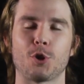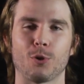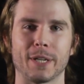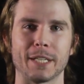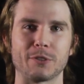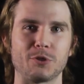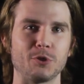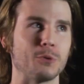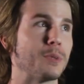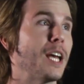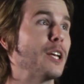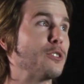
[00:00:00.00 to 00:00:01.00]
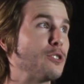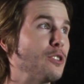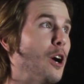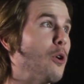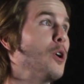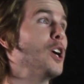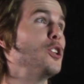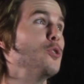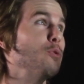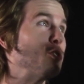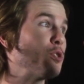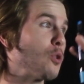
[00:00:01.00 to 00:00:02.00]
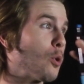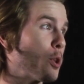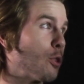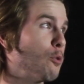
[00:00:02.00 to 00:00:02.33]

Turing assumed. So you sort